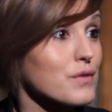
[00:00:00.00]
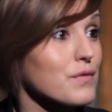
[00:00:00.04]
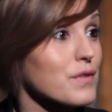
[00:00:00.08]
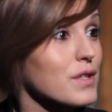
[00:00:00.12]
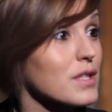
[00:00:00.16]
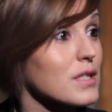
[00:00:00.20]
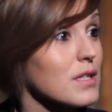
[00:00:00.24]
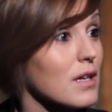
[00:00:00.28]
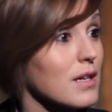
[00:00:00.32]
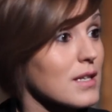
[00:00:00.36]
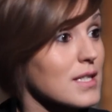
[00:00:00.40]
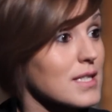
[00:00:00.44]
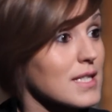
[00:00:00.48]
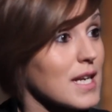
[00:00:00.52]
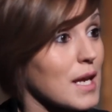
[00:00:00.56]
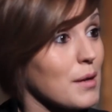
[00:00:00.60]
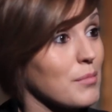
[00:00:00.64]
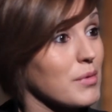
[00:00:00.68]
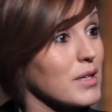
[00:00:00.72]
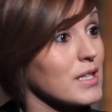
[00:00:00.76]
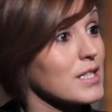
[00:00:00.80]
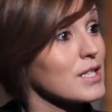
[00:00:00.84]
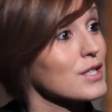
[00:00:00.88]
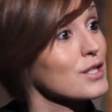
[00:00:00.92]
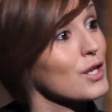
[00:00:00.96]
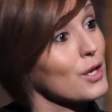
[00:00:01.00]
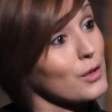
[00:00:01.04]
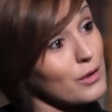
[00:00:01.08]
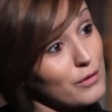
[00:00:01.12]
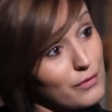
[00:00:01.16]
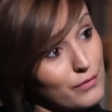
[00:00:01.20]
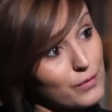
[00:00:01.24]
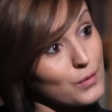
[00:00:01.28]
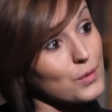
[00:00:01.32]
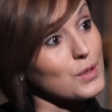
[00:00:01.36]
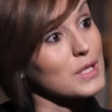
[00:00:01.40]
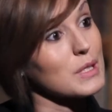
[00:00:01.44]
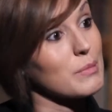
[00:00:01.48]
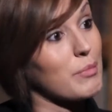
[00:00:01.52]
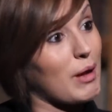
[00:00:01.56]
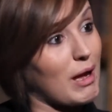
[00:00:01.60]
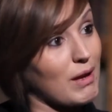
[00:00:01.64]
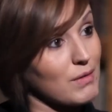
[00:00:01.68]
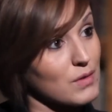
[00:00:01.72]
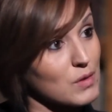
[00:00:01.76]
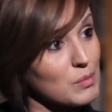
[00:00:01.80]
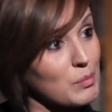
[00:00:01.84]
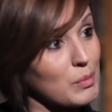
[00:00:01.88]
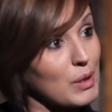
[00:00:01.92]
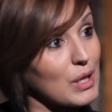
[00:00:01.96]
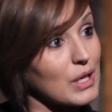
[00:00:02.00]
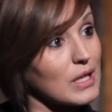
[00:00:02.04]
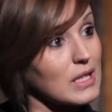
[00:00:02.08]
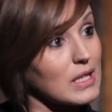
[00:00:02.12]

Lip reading: for the Dyson Airblade is only £40 per